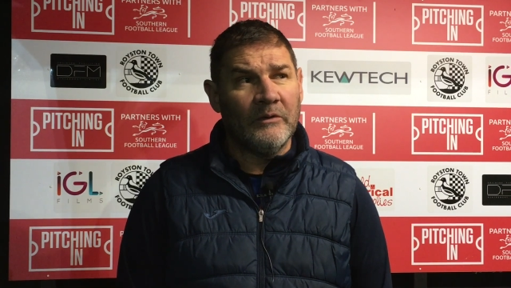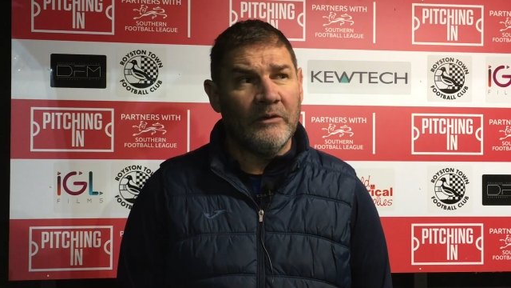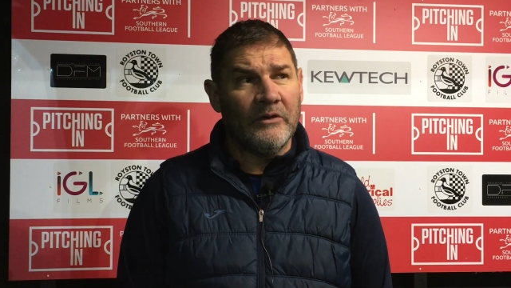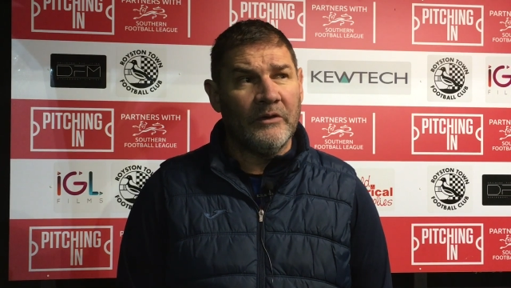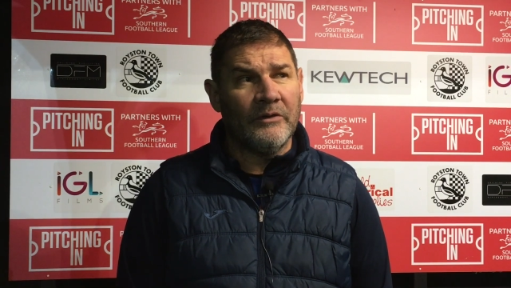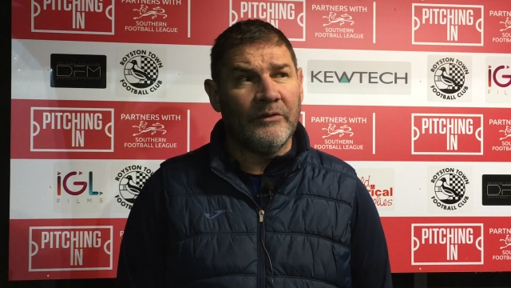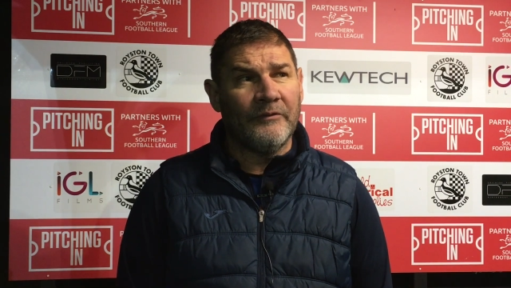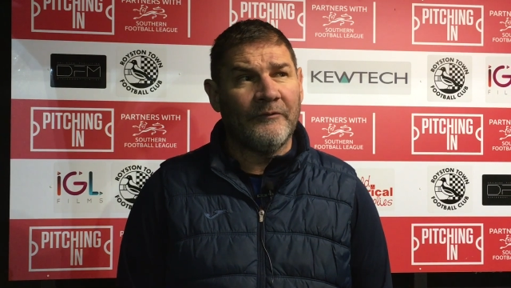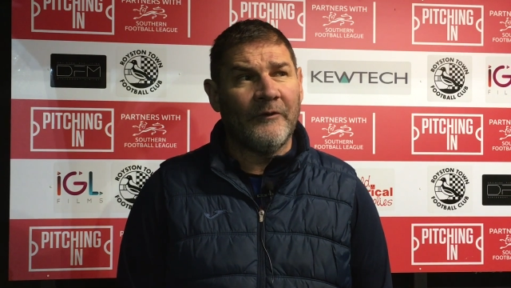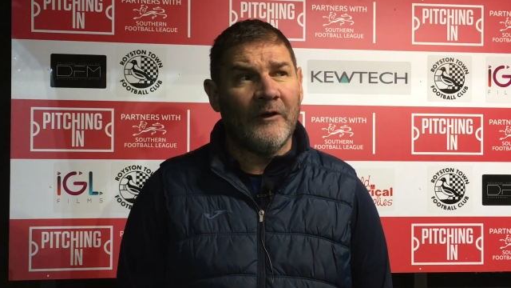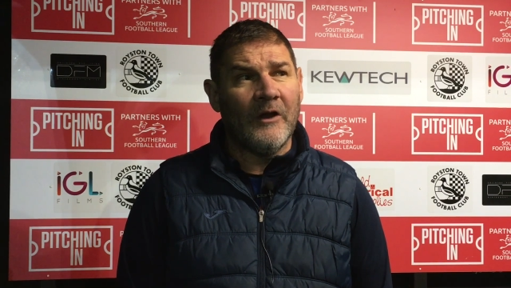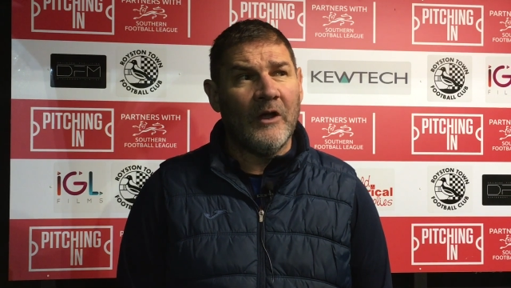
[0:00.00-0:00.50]
the
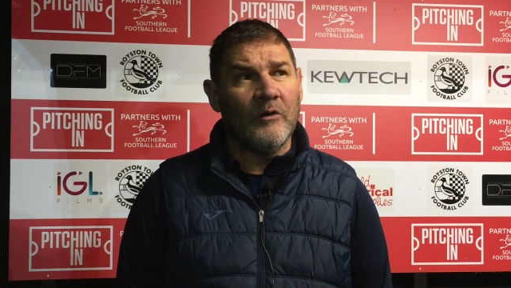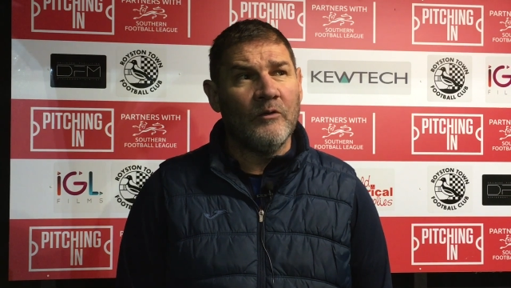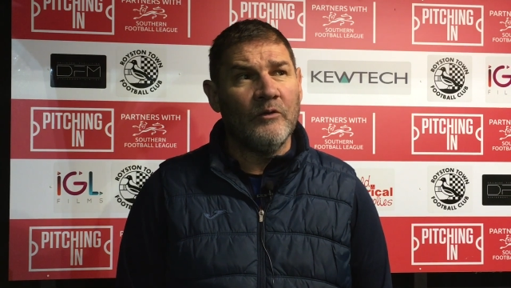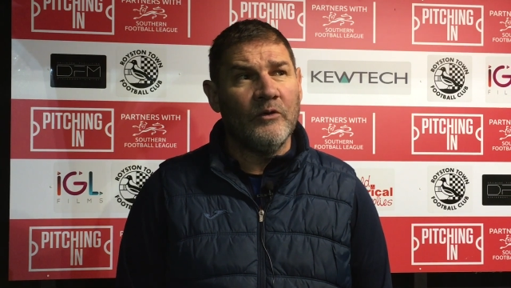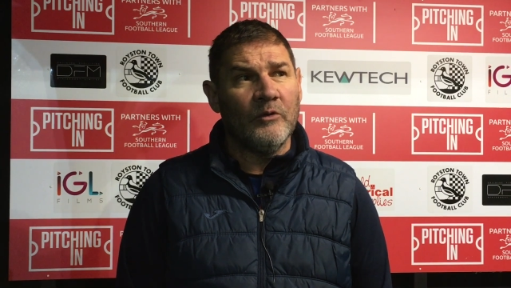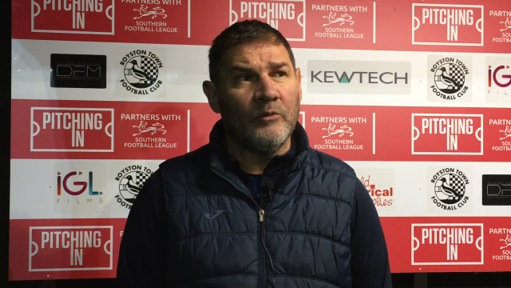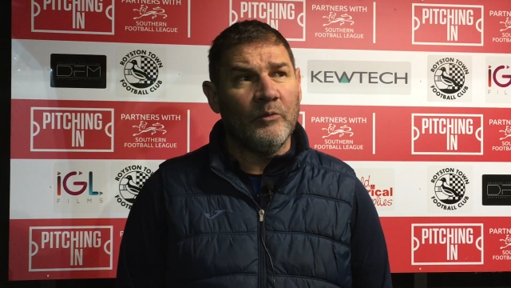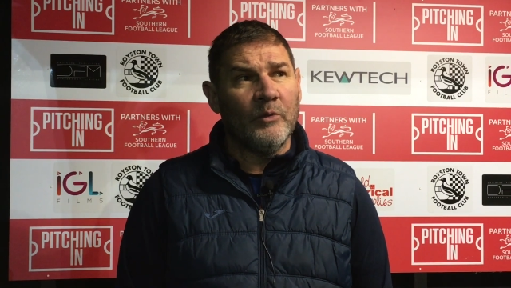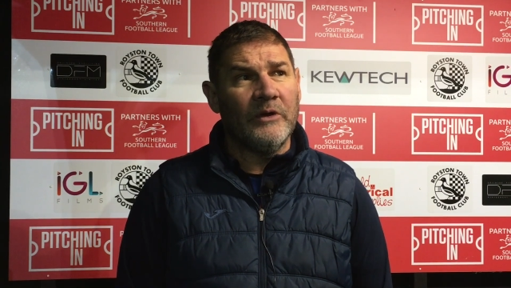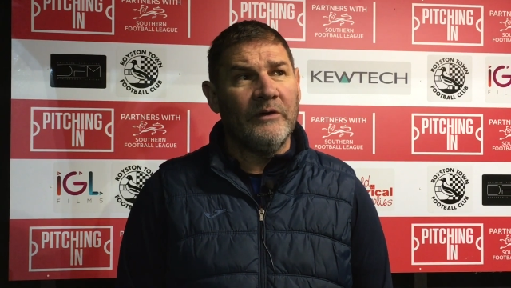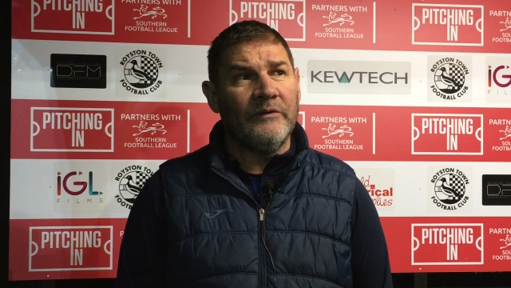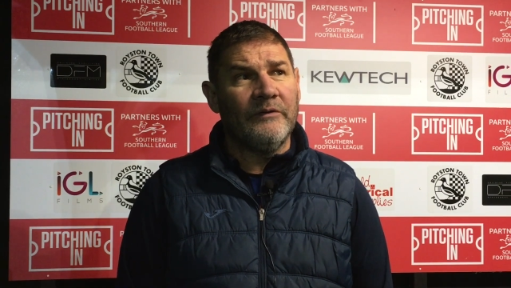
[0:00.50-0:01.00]
flow
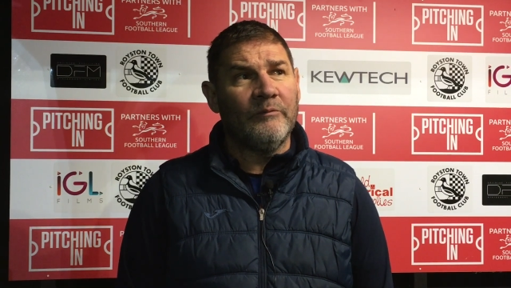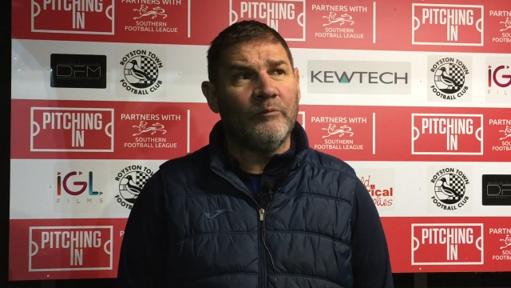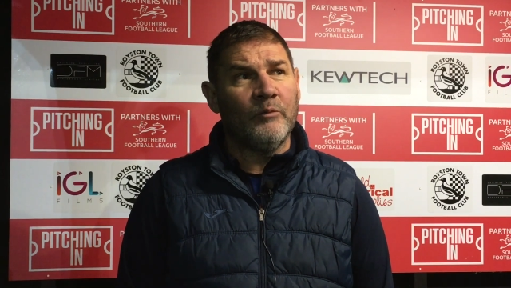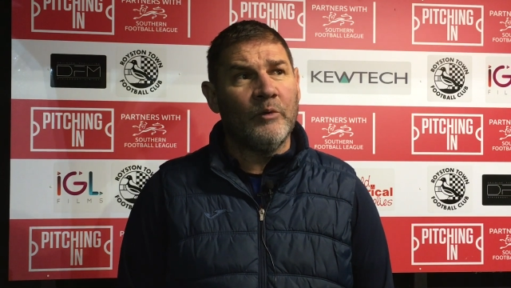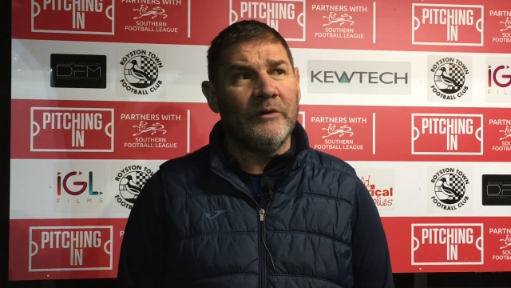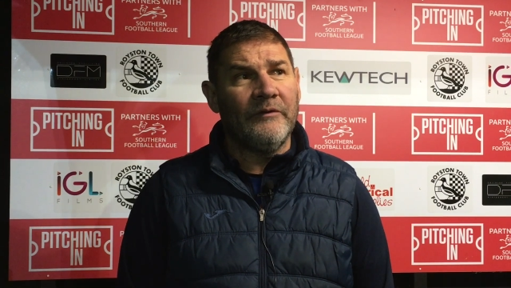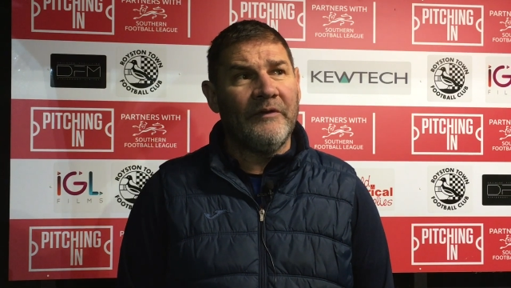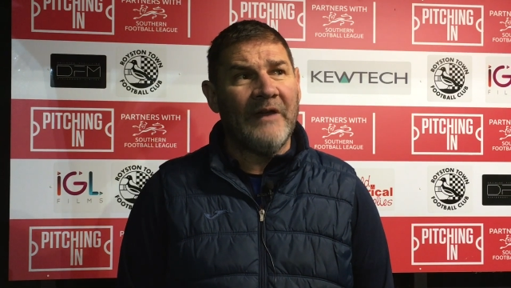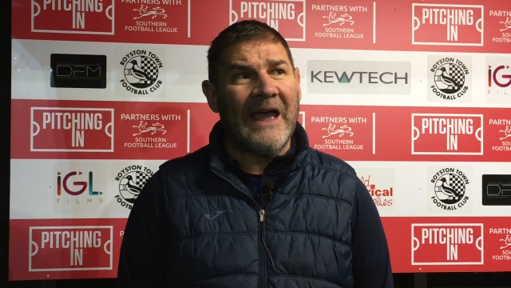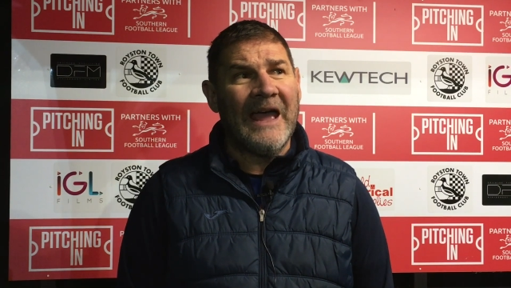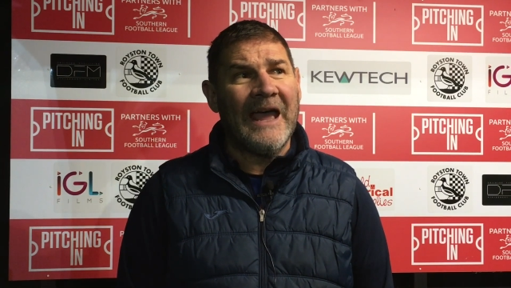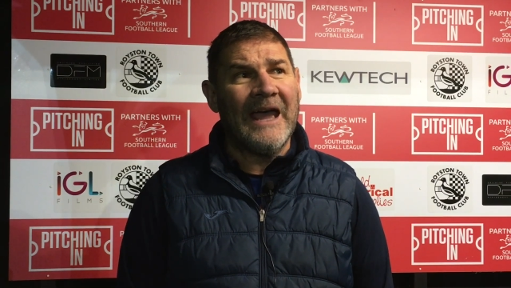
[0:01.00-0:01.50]
that
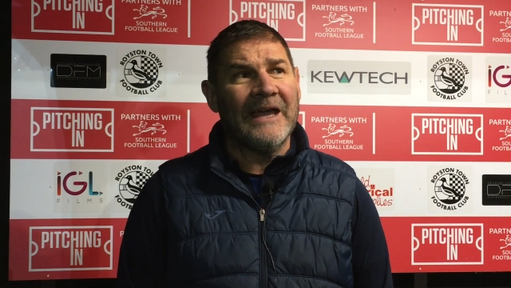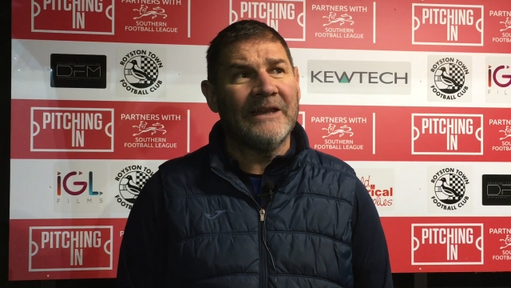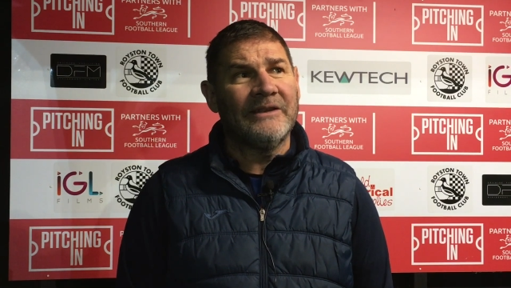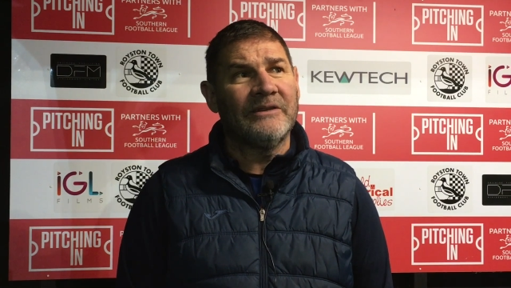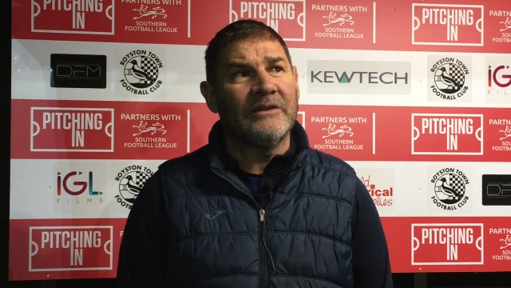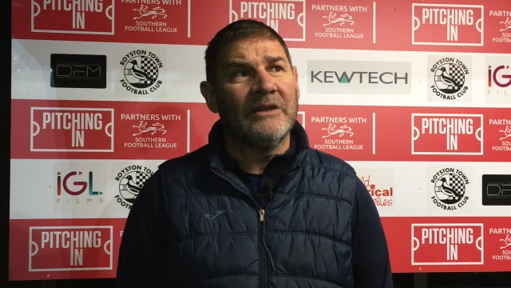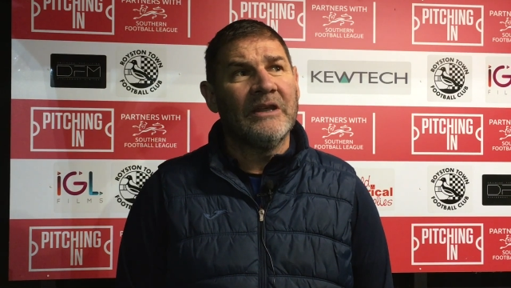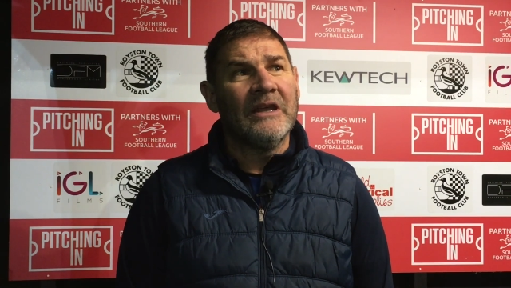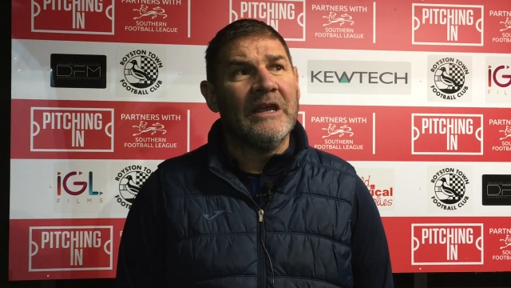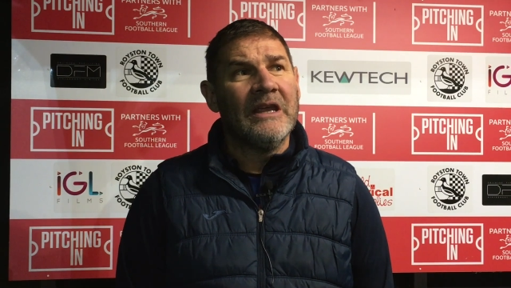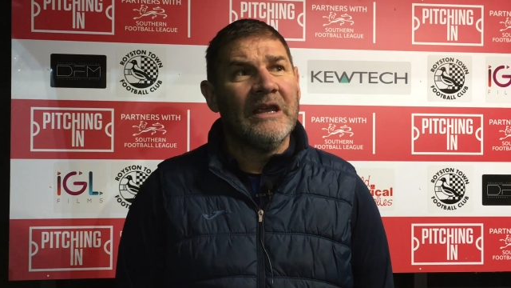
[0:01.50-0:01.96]
we've had